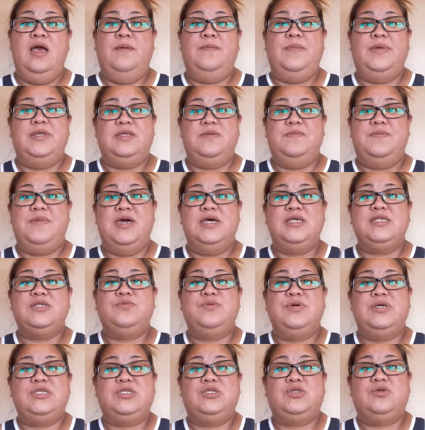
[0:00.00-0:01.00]
But the best
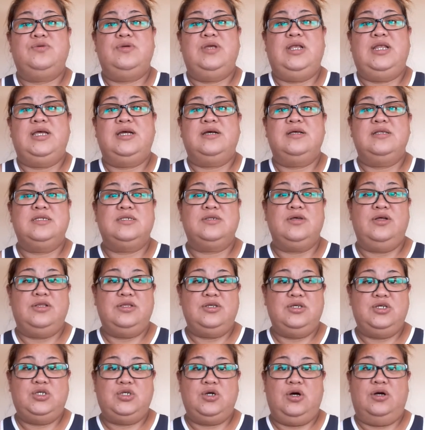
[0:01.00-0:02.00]
way is to really
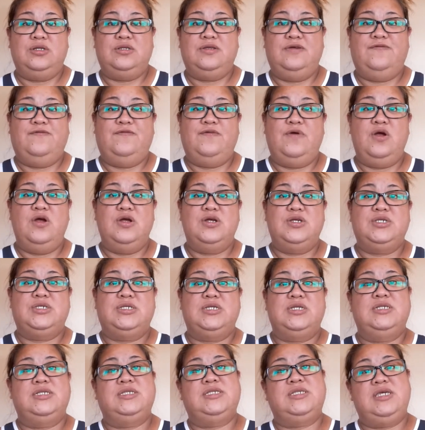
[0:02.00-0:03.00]
consult your doctor first
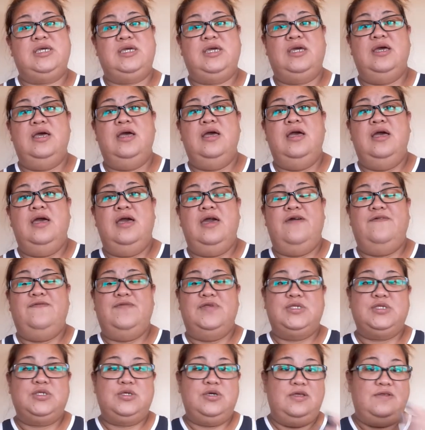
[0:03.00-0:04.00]
and see if
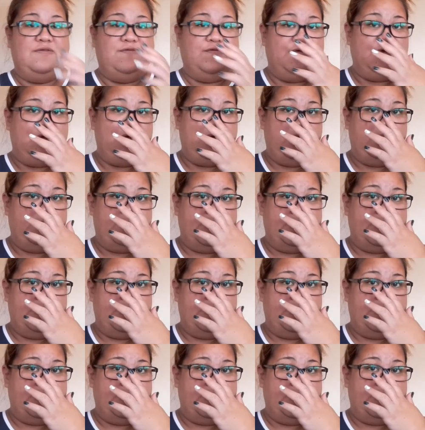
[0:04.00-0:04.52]
it's good for you.